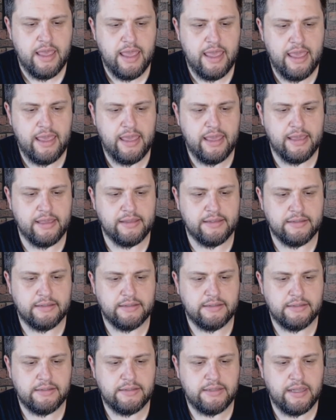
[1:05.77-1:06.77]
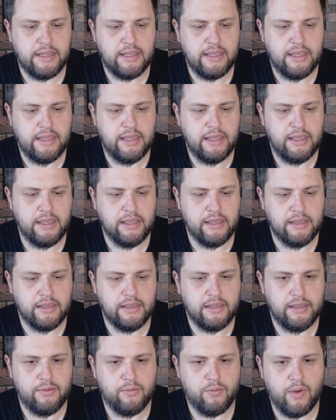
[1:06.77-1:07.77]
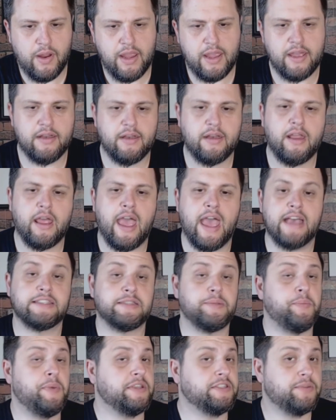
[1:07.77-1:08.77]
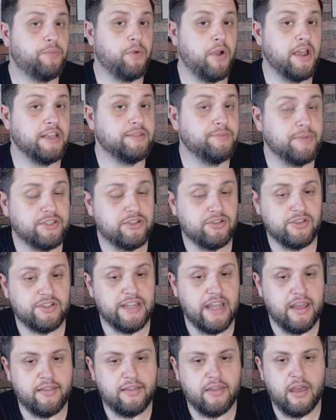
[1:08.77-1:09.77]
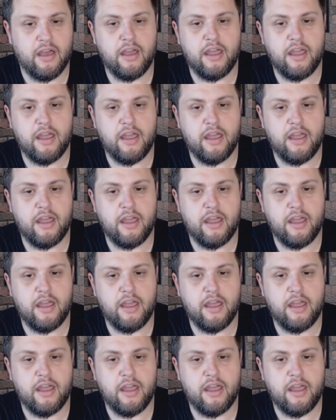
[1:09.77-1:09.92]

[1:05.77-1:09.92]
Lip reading: and he ran, as a big surprise, Mr. Death.